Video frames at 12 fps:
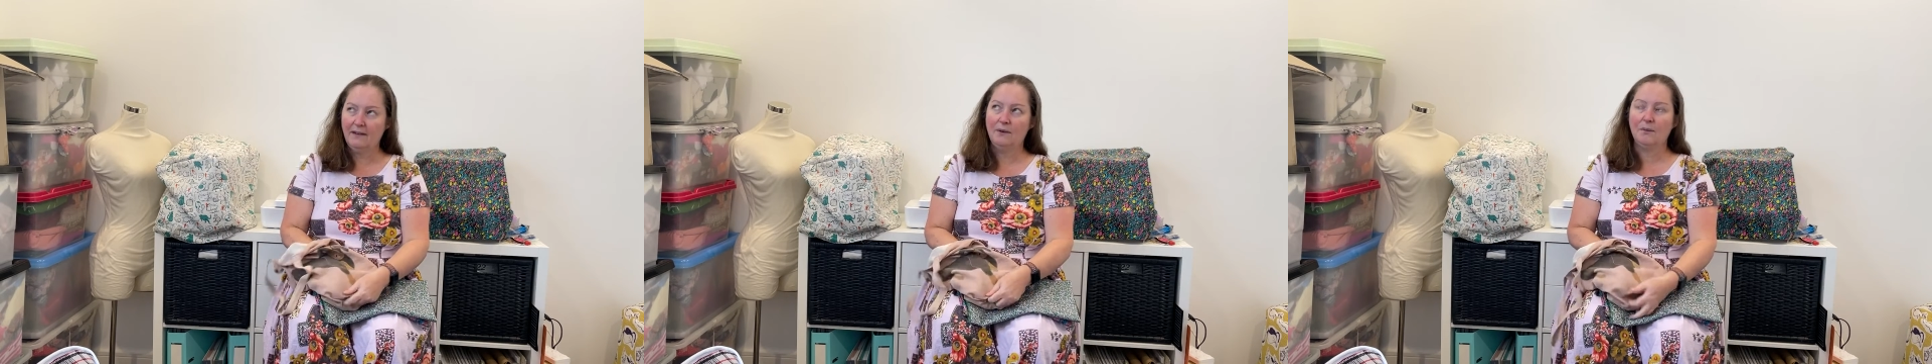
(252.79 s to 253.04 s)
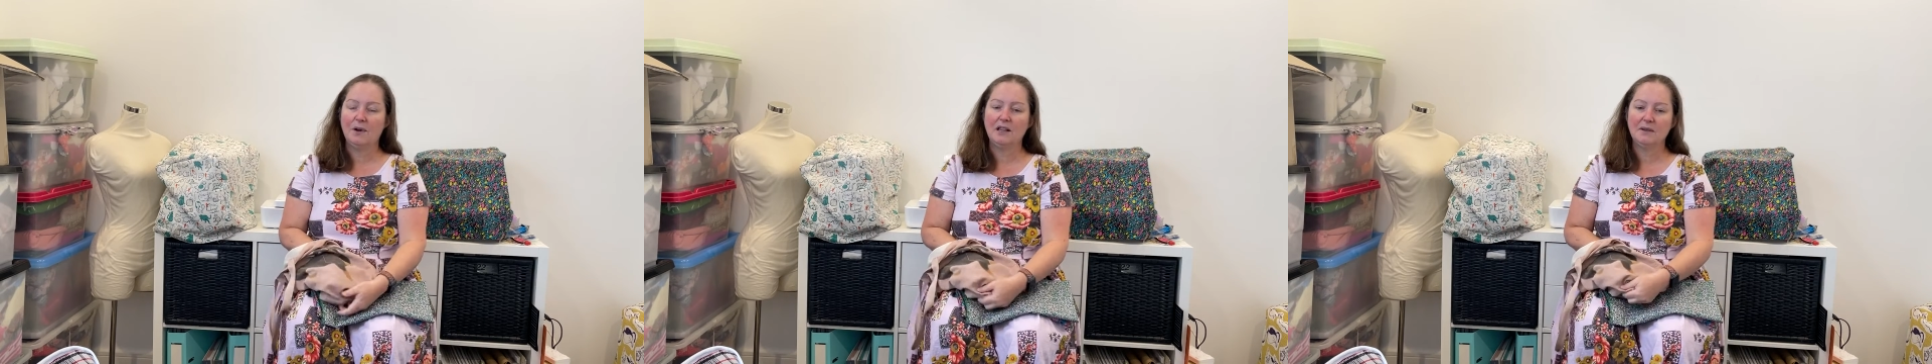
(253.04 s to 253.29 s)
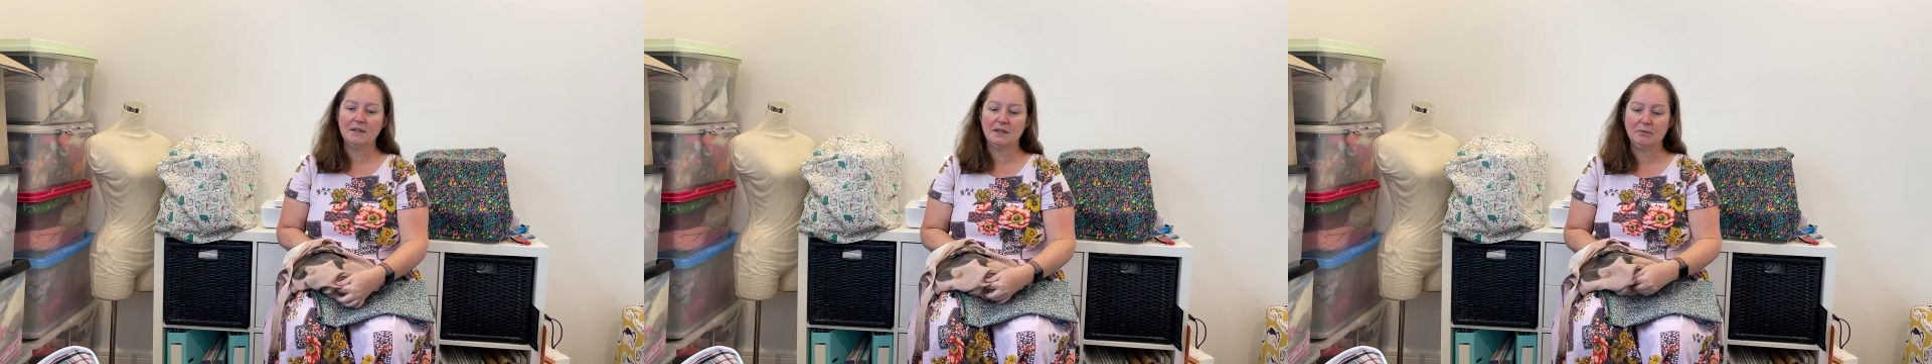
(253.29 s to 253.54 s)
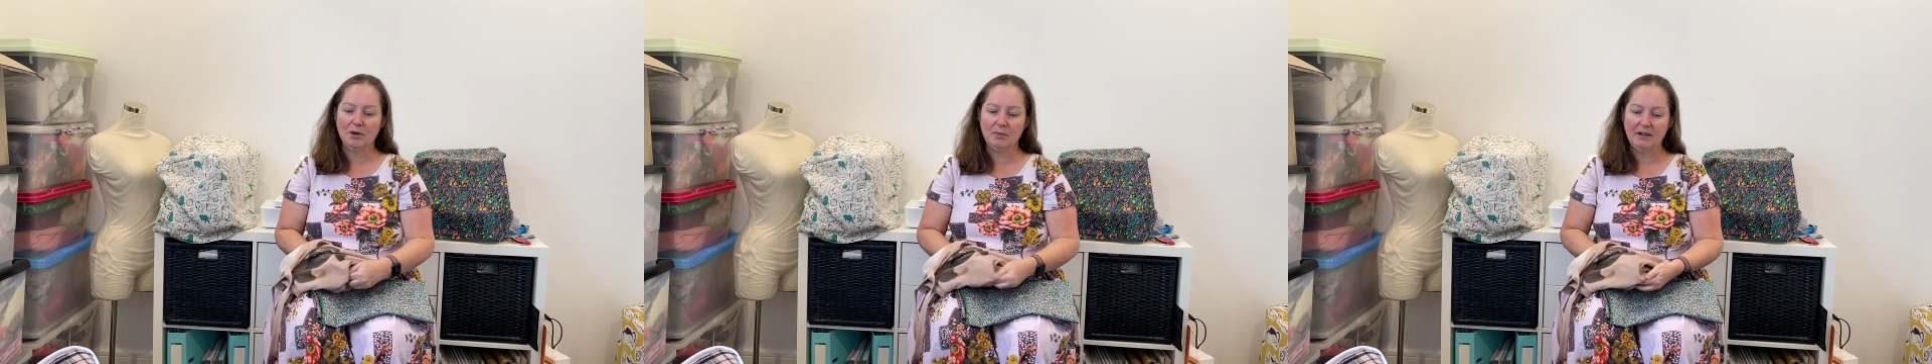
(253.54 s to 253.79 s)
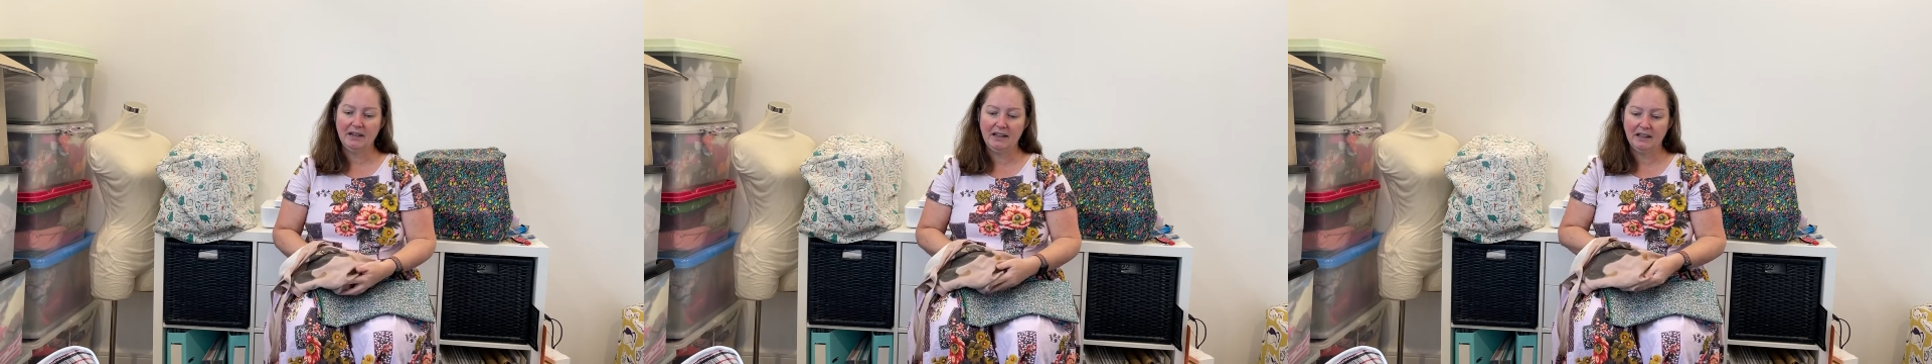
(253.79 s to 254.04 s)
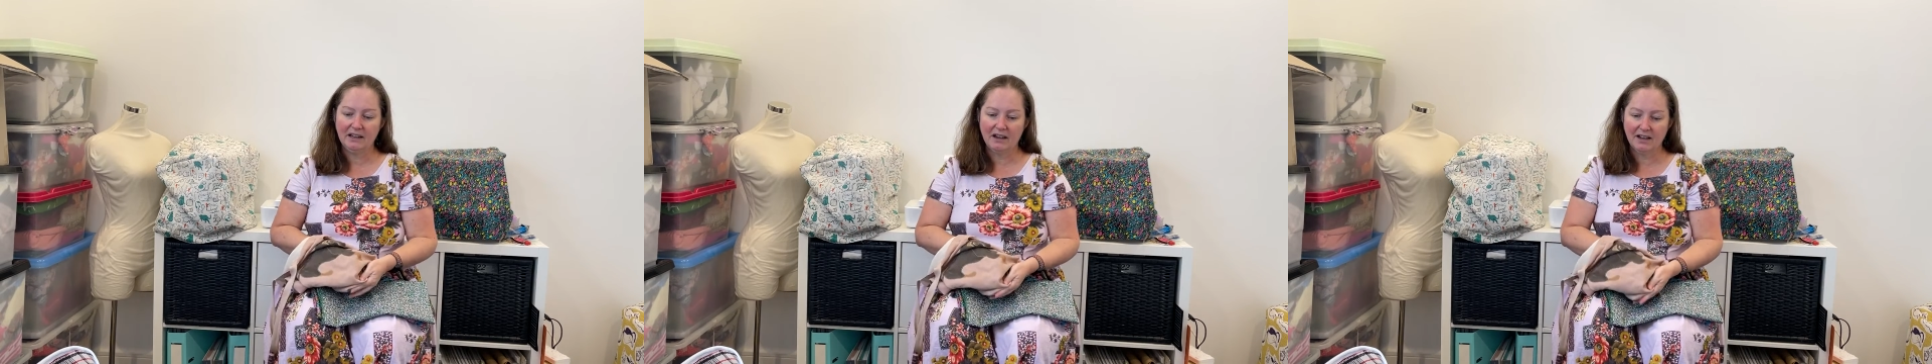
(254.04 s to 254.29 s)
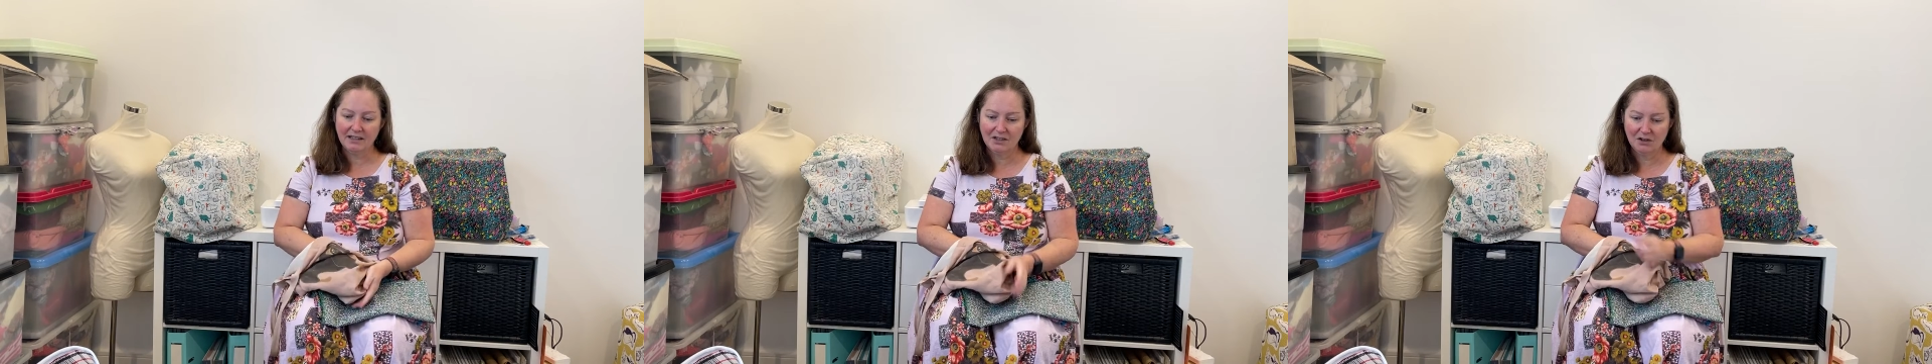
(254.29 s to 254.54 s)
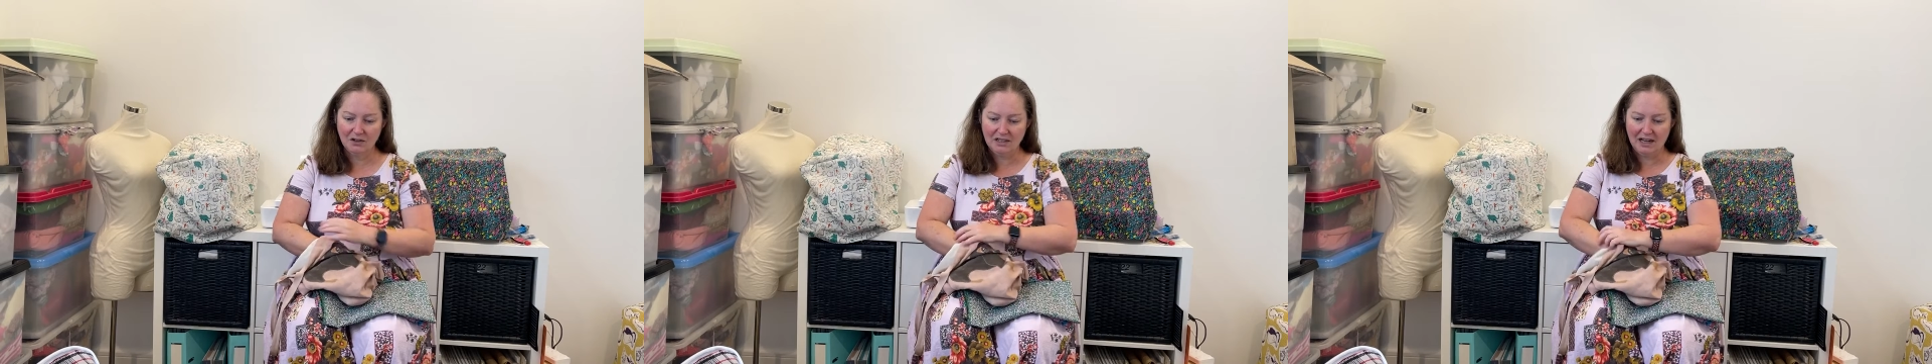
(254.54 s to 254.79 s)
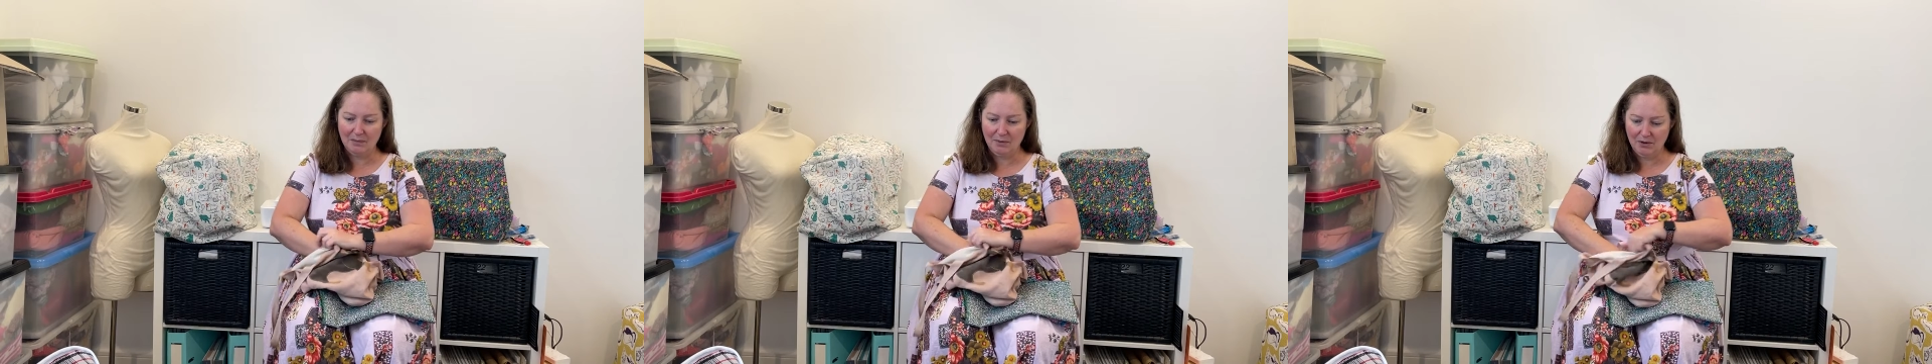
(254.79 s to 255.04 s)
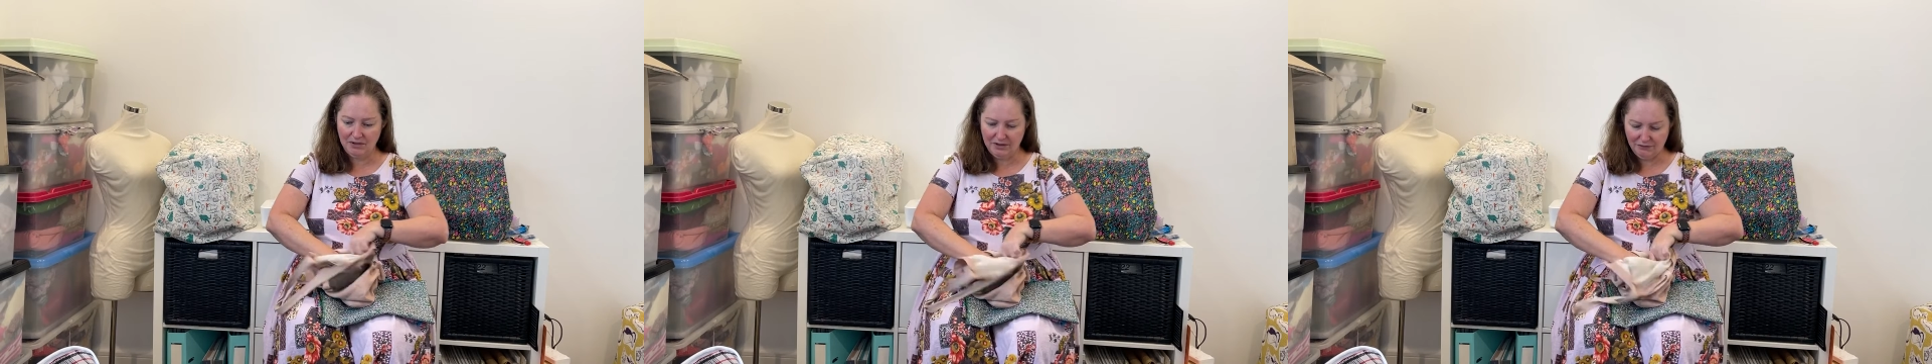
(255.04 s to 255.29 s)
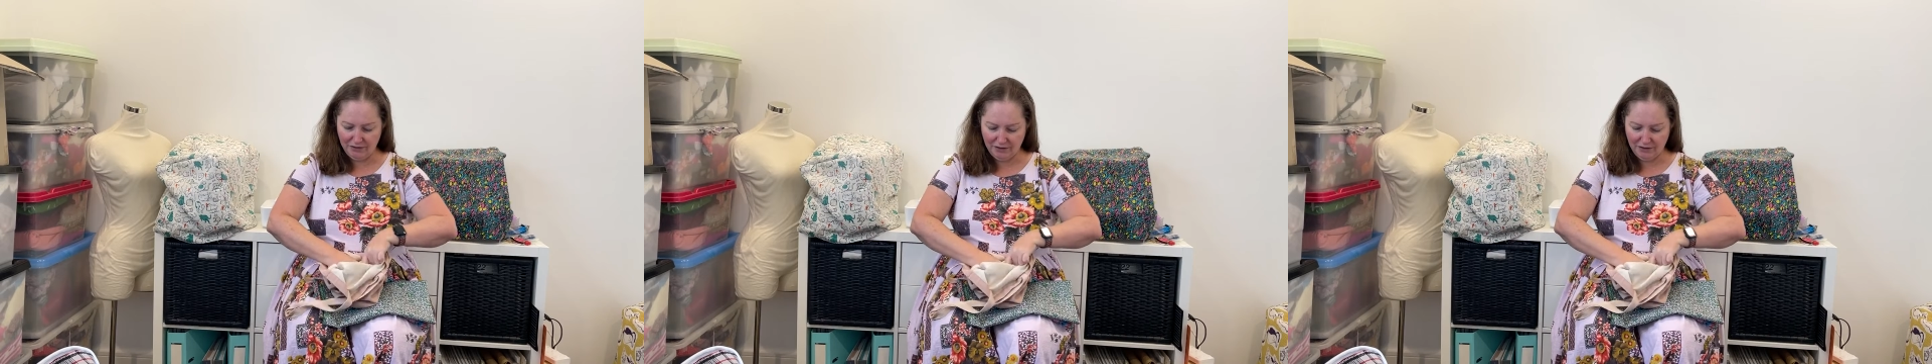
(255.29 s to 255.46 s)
while I was at Bobbin and Ink, I stocked up on different